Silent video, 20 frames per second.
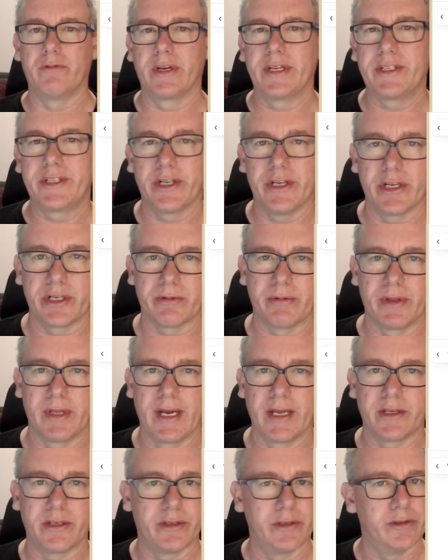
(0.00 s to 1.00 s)
research with
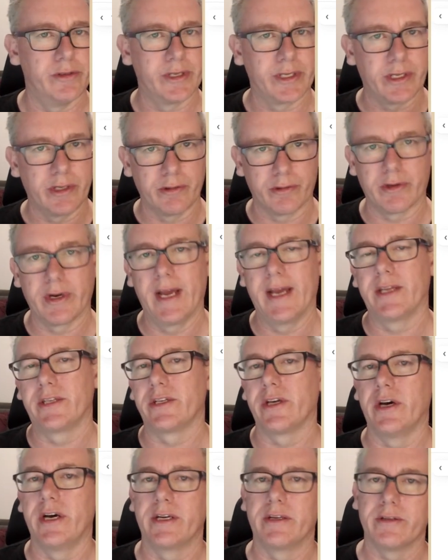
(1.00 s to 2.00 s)
that tool. It can create
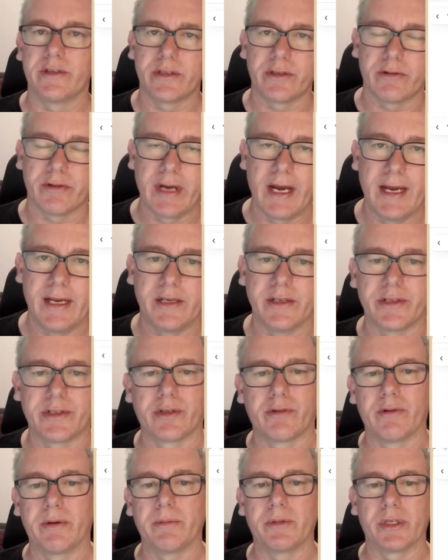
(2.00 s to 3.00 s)
titles, create
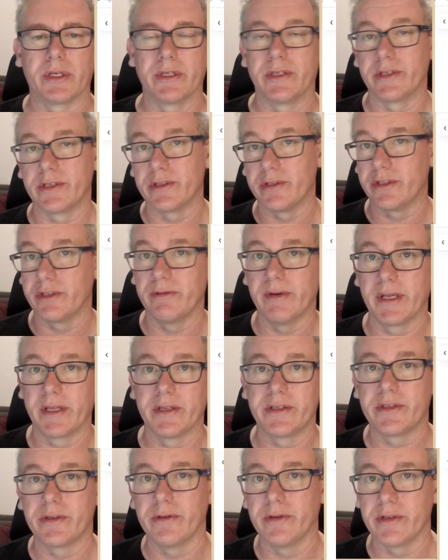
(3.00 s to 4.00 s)
descriptions, do other
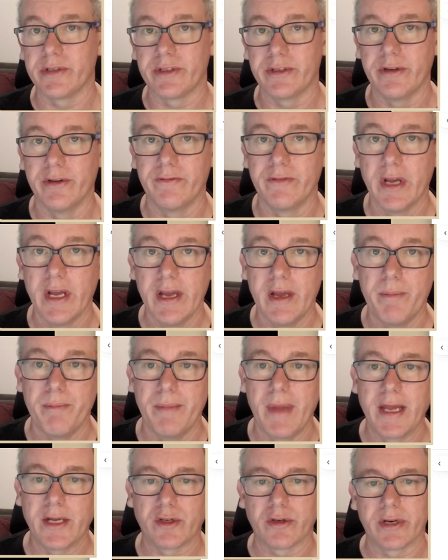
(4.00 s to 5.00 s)
sorts of
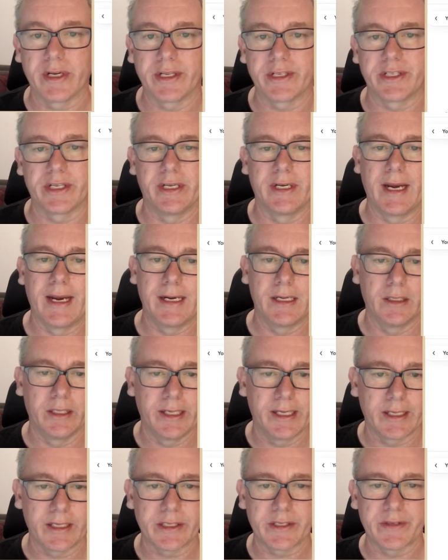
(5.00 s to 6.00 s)
metrics and
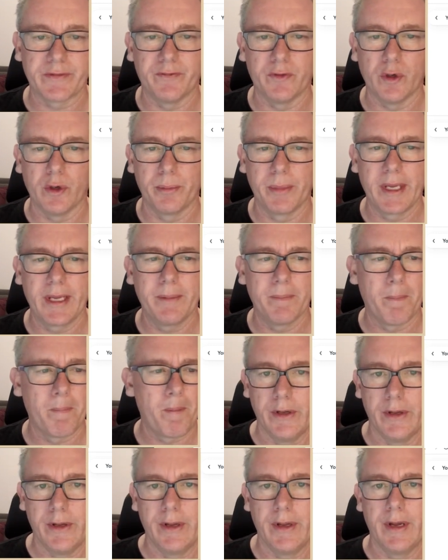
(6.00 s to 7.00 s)
analytics for me.
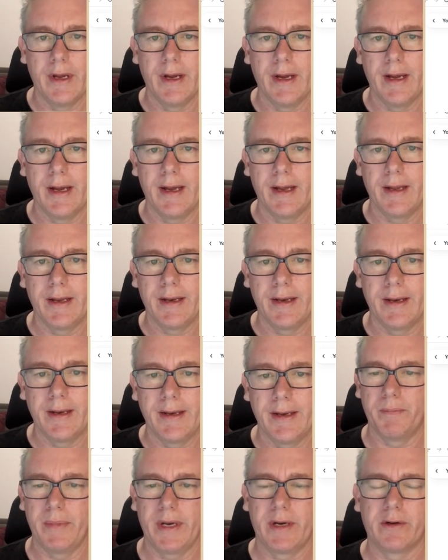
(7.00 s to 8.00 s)

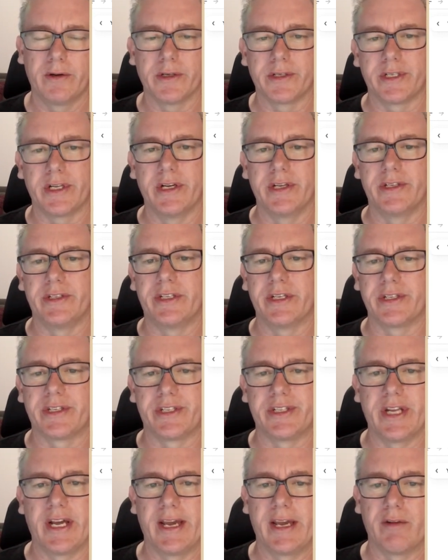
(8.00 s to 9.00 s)
Better also just
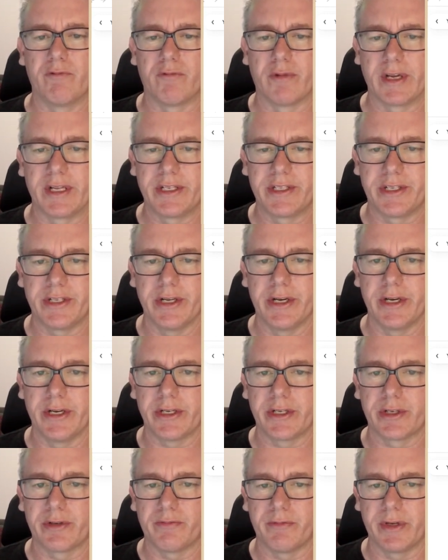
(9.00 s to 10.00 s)
say
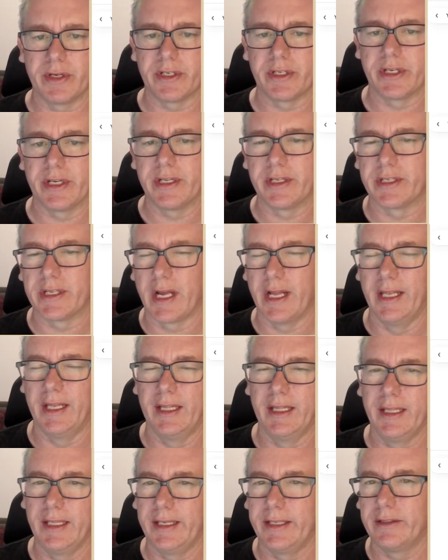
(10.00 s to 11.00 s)
research, which is a
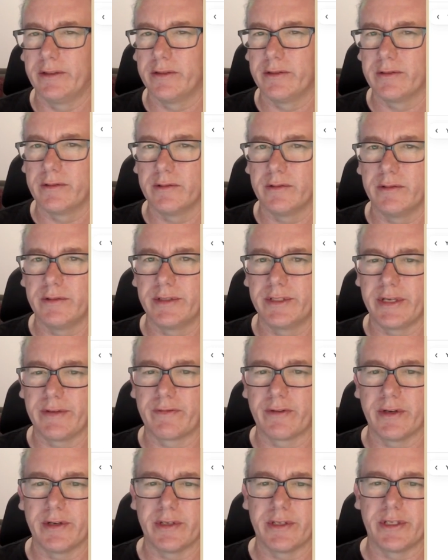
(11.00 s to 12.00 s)
little
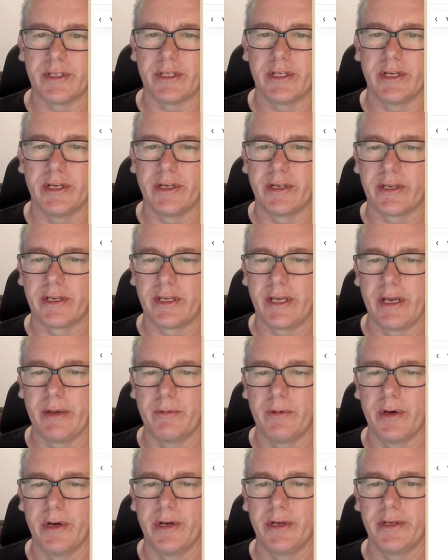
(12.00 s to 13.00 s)
different to
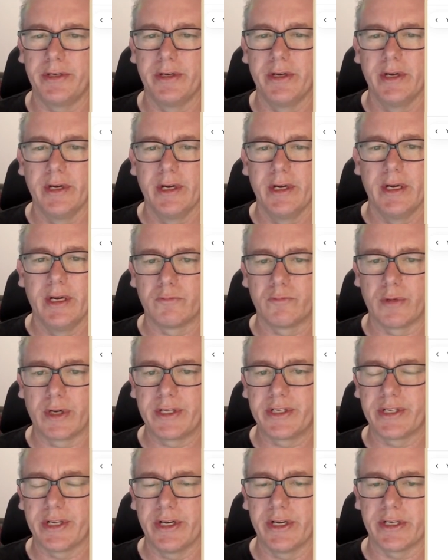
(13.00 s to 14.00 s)
keyword
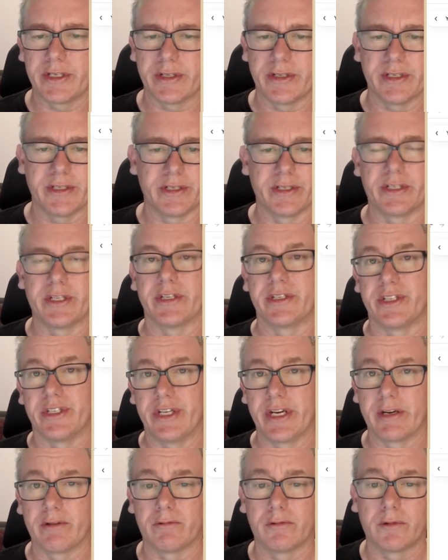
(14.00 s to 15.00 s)
research. This is just
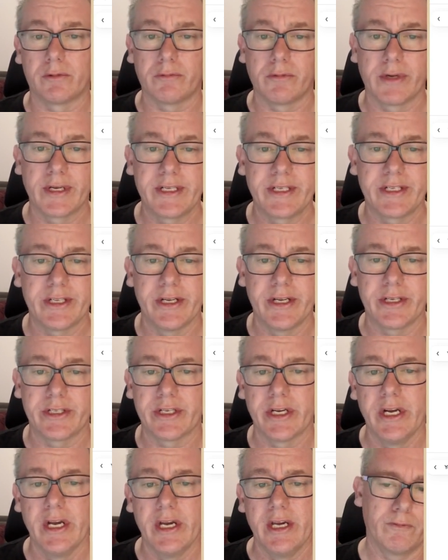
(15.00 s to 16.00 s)
general
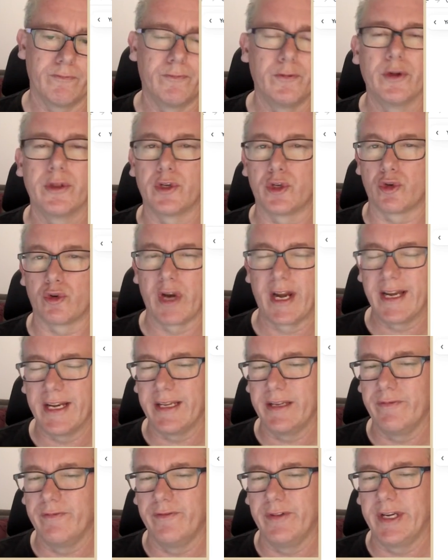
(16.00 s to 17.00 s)
research. For the
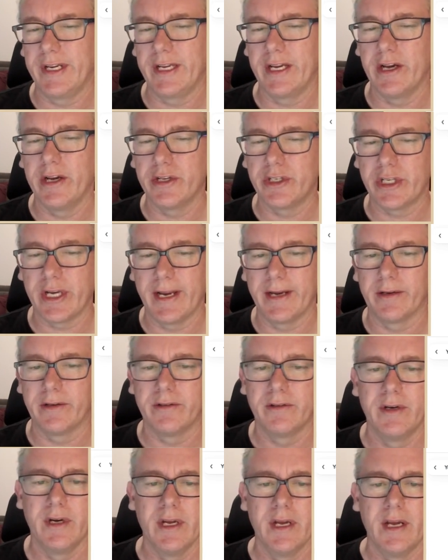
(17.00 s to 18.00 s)
trending video
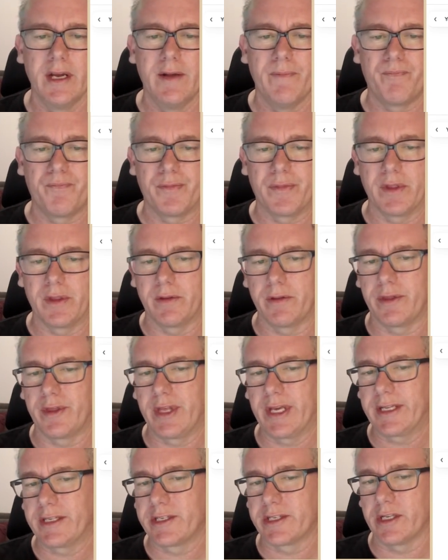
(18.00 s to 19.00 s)
channel,
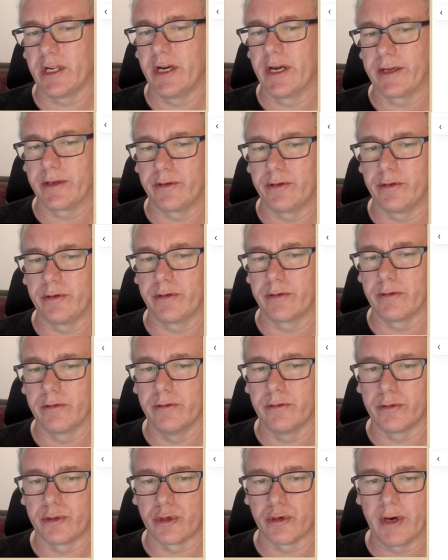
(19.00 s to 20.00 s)
things like
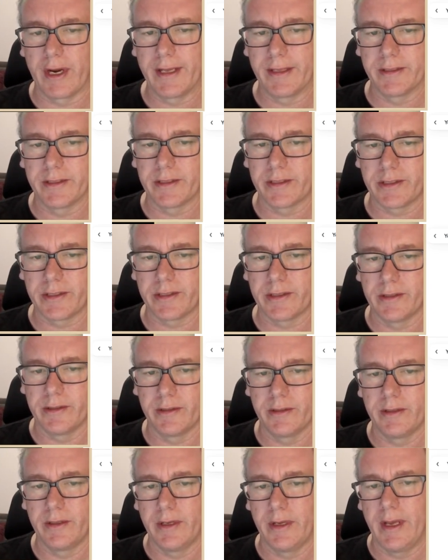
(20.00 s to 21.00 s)
Google Trends,
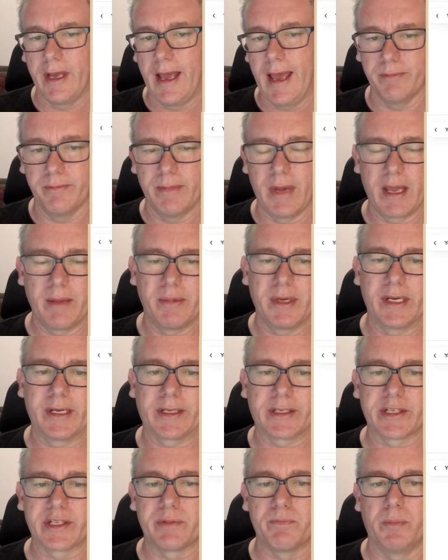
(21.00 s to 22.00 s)
maybe
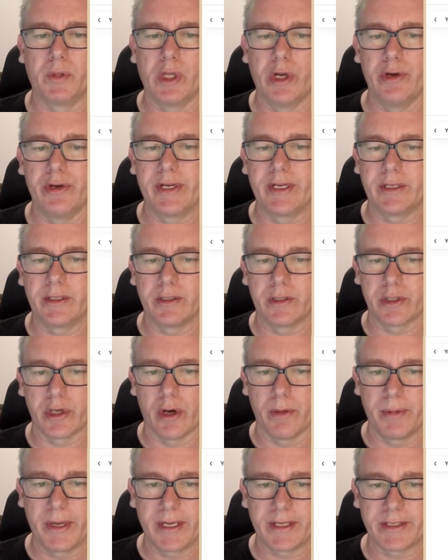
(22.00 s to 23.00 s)
exploding
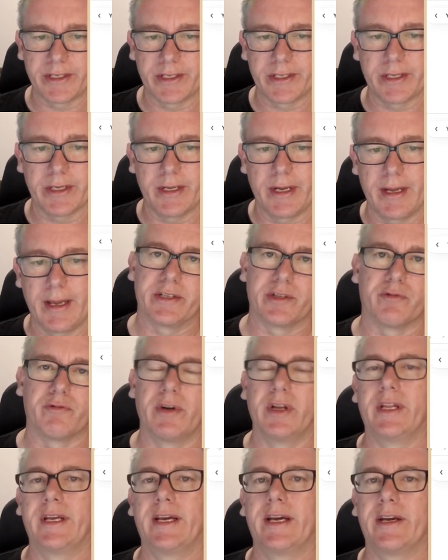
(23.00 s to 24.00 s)
topics. It's
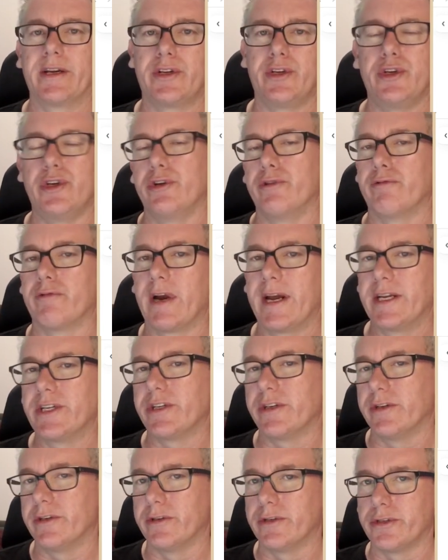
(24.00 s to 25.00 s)
really a
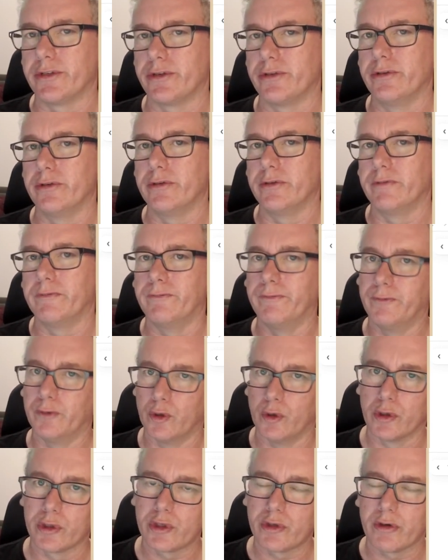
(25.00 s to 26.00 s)
curation tool
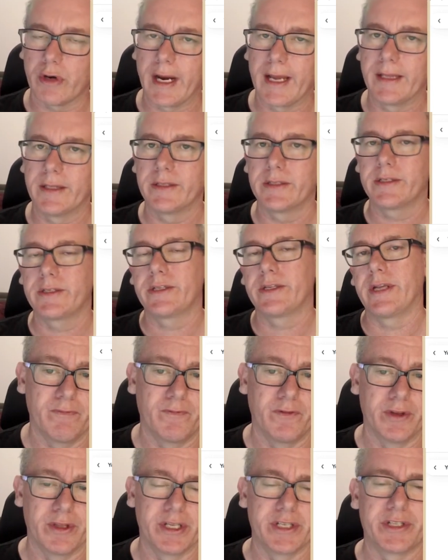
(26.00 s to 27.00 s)
for trends.
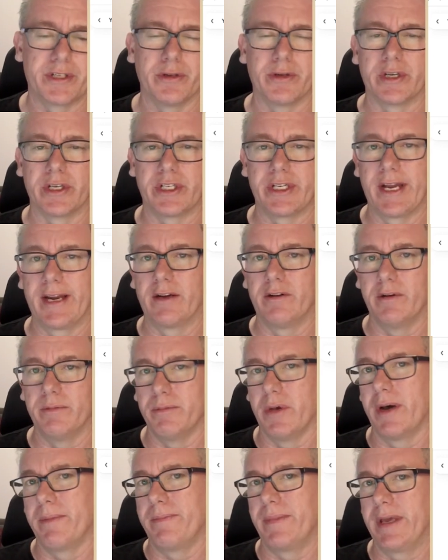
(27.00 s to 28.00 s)
For this sort of channel, it
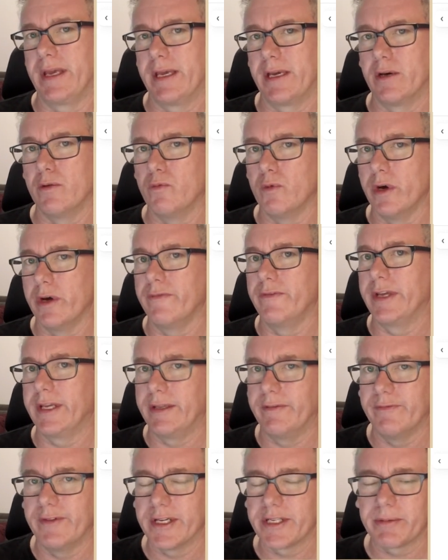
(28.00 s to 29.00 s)
might be a worthy
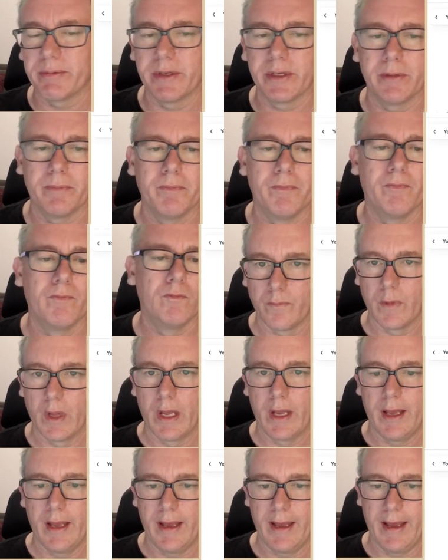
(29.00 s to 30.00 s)
investment.
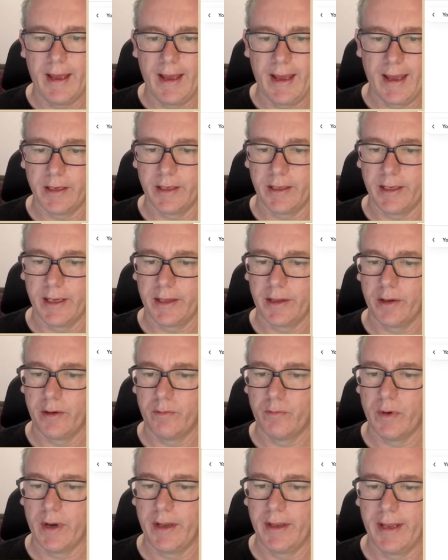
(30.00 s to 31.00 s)
Another
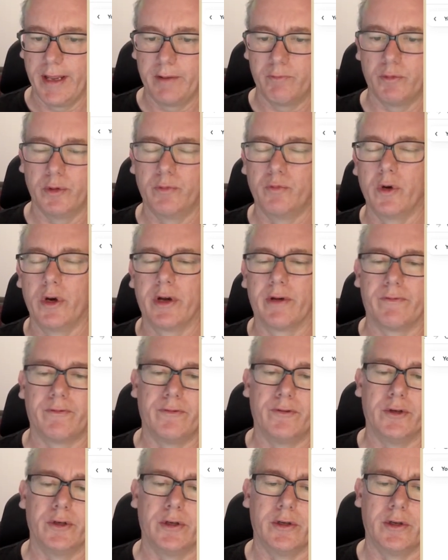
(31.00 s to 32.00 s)
one that would work
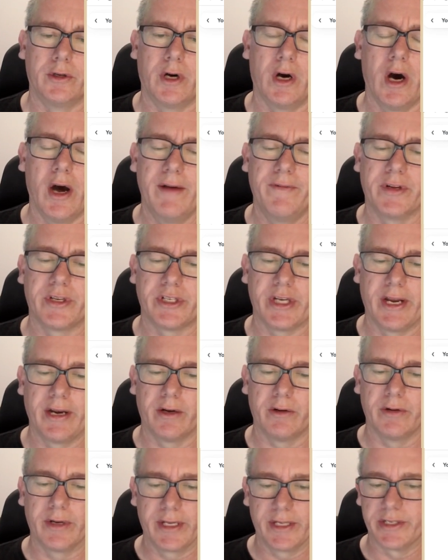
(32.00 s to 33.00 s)
for either
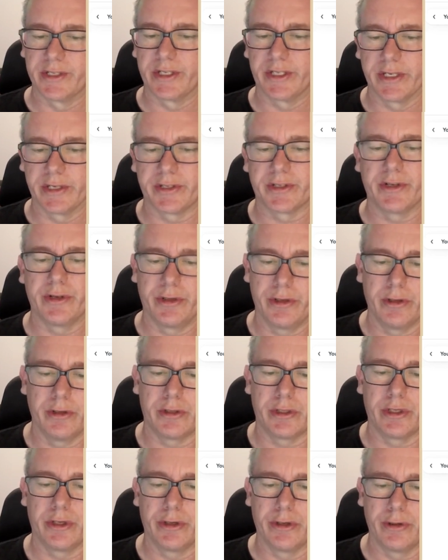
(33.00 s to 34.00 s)
channel is just
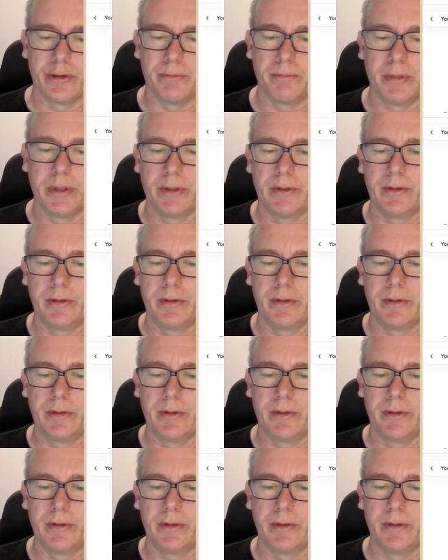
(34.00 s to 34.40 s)
YouTube